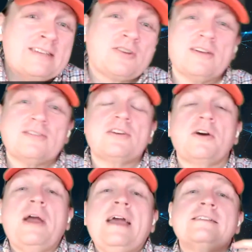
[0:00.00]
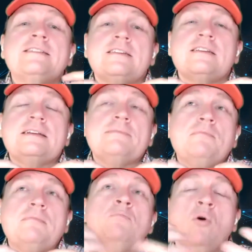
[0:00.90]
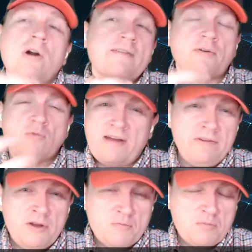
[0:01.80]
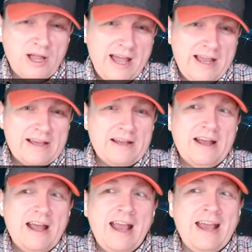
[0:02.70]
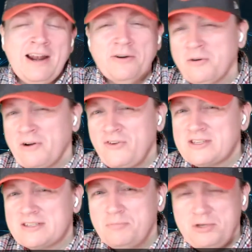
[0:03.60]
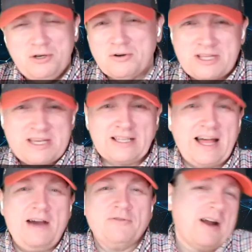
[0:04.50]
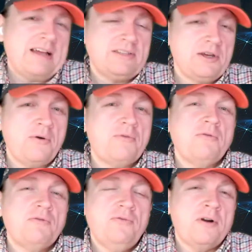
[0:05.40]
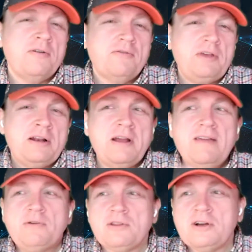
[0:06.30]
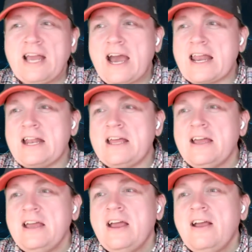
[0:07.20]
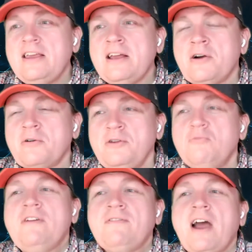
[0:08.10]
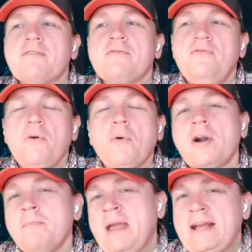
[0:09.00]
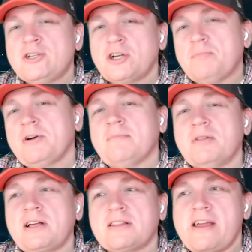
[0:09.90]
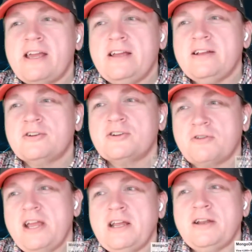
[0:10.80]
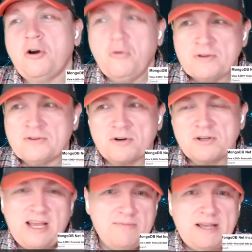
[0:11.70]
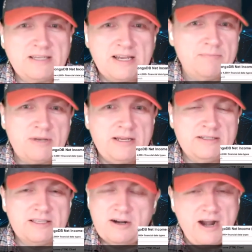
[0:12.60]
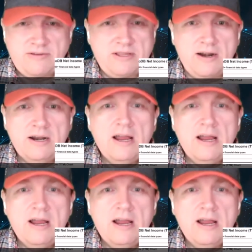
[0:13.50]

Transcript: also as more of a revenue play, and I don't know if it's purely cloud, right? So for, if you look at it, we've got 4 major publicly traded open source database companies that are out there,